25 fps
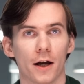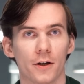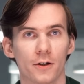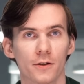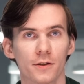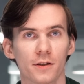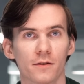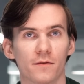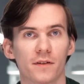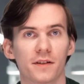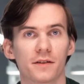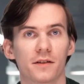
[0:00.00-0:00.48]

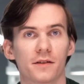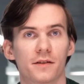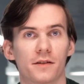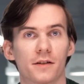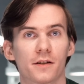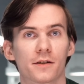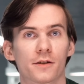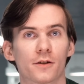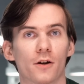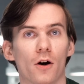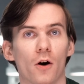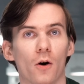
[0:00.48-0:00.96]
iOS
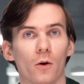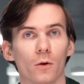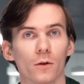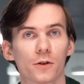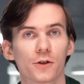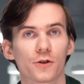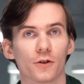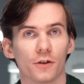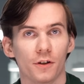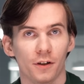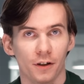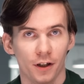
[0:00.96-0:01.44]
26
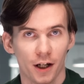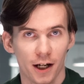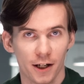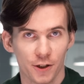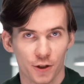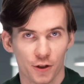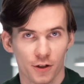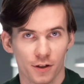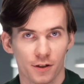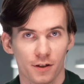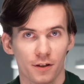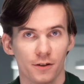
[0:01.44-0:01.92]
also
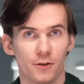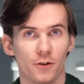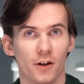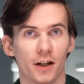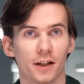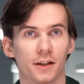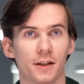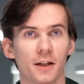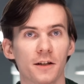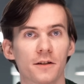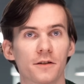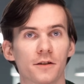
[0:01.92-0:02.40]
nudges
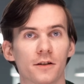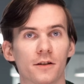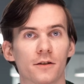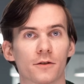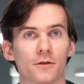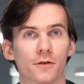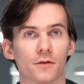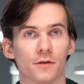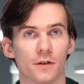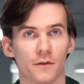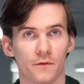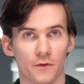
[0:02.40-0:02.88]
UIKit
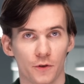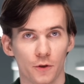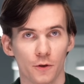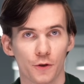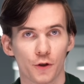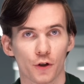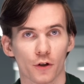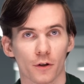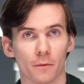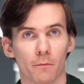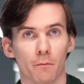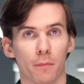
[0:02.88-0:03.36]
into the
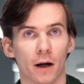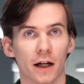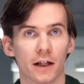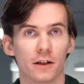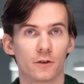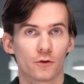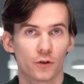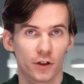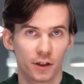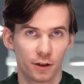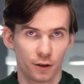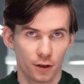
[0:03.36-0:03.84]
future by
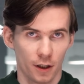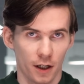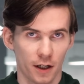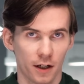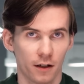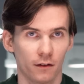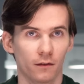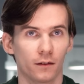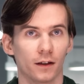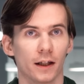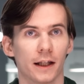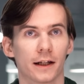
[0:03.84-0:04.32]

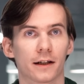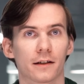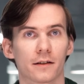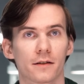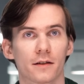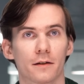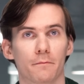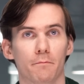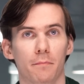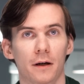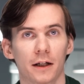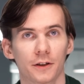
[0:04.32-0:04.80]
retiring
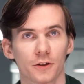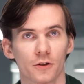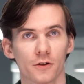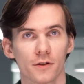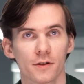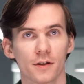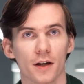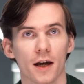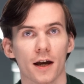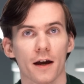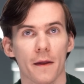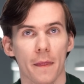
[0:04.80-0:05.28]
legacy
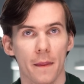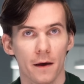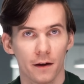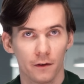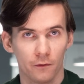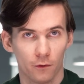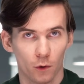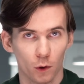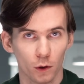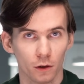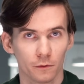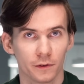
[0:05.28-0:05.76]
patterns and
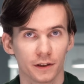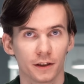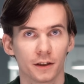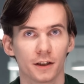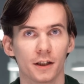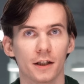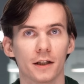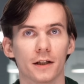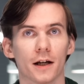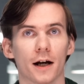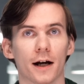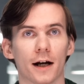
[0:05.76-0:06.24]
evolving key